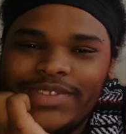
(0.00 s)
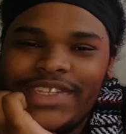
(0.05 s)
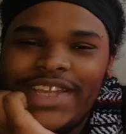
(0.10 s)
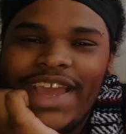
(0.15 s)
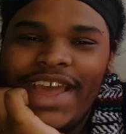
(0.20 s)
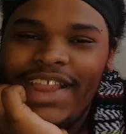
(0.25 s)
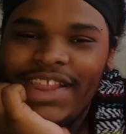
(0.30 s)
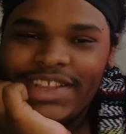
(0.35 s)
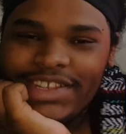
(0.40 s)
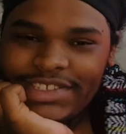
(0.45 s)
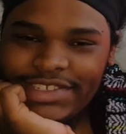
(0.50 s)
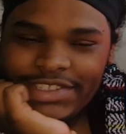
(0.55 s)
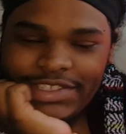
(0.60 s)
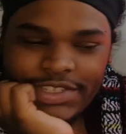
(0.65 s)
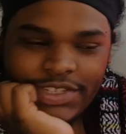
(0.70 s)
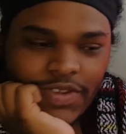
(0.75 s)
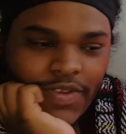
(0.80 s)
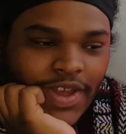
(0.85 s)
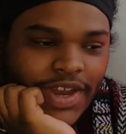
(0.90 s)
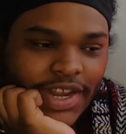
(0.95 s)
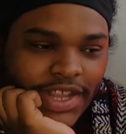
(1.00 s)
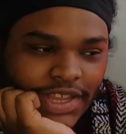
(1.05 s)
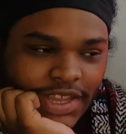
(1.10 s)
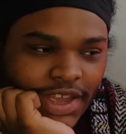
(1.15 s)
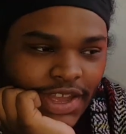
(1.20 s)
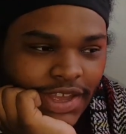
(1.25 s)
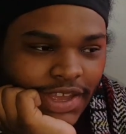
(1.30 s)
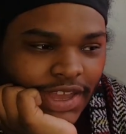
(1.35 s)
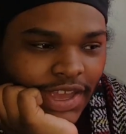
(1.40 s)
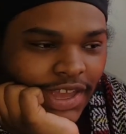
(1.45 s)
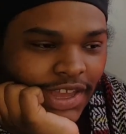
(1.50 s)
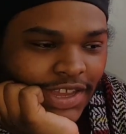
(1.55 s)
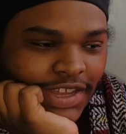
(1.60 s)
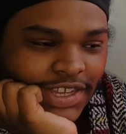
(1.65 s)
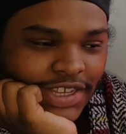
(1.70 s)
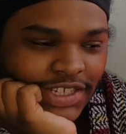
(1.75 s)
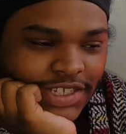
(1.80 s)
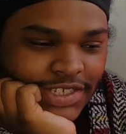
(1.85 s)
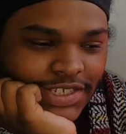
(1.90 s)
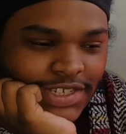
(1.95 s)
talented, too, at a young
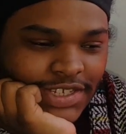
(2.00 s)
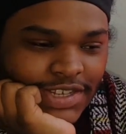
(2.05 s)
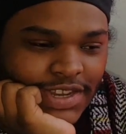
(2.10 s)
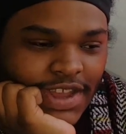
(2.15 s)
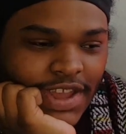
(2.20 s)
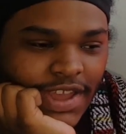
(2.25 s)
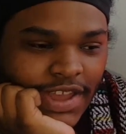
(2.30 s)
age.